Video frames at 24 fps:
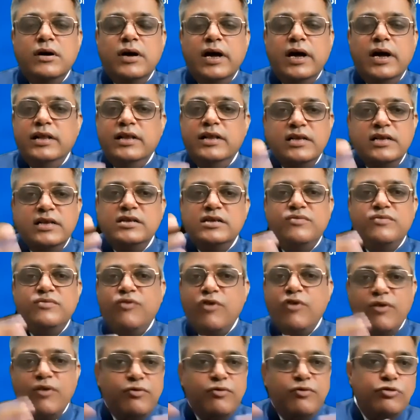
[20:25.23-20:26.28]
And this is
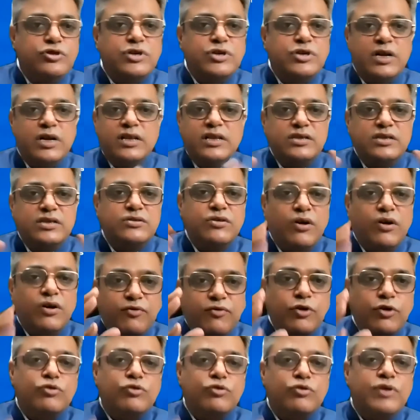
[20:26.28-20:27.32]
for future. This is not
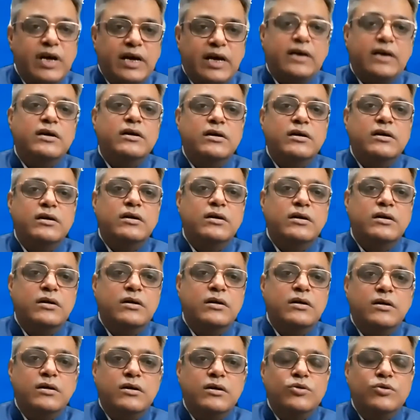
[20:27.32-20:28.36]
for today.
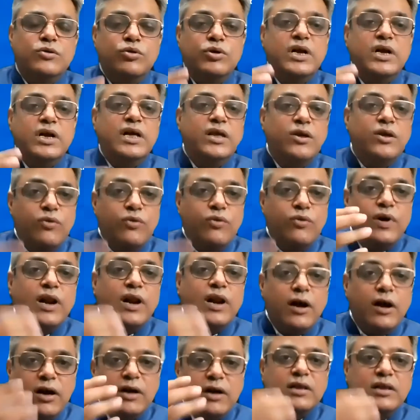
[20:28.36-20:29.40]
Today you will
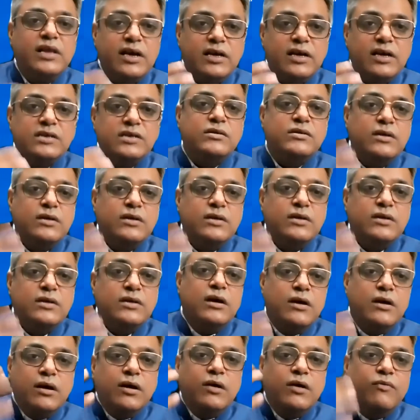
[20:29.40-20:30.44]
learn things
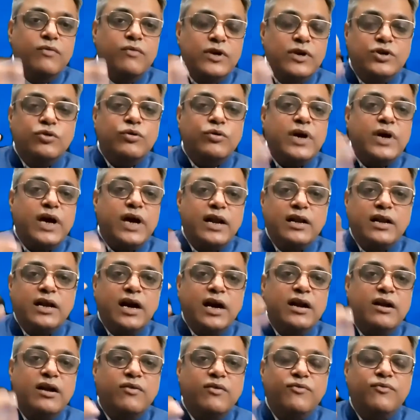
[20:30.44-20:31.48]
which you can kind
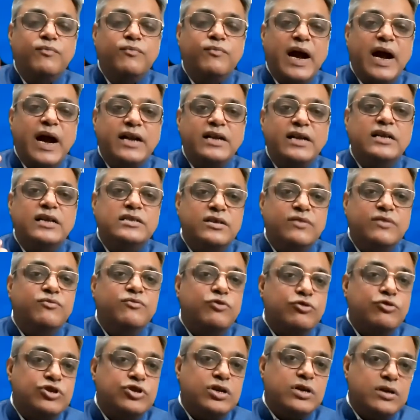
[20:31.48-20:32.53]
of practice in
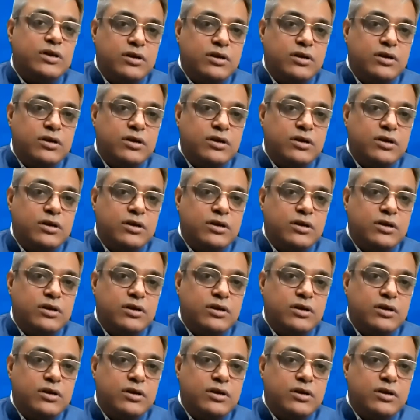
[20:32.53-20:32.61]
future.